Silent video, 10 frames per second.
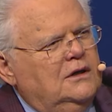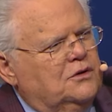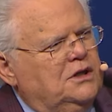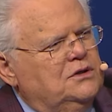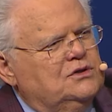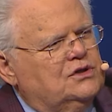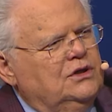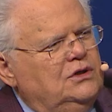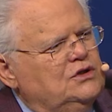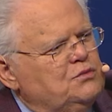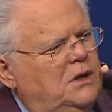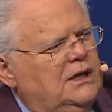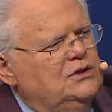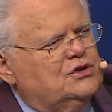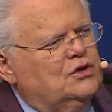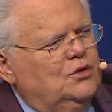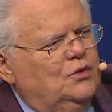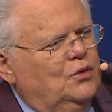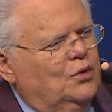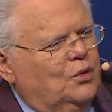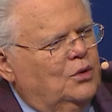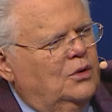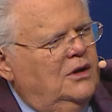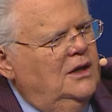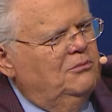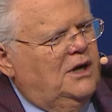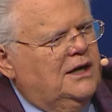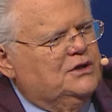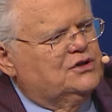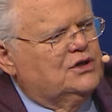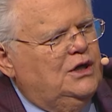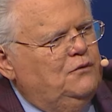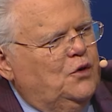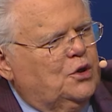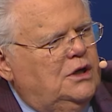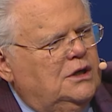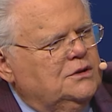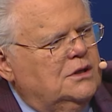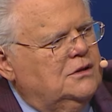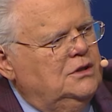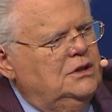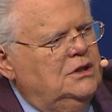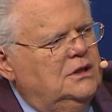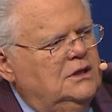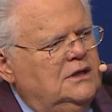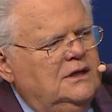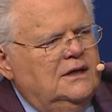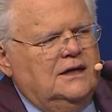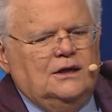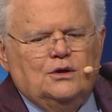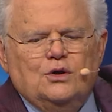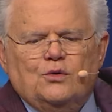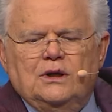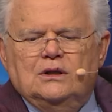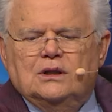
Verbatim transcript: Then sings my soul, my Savior God, to thee, how great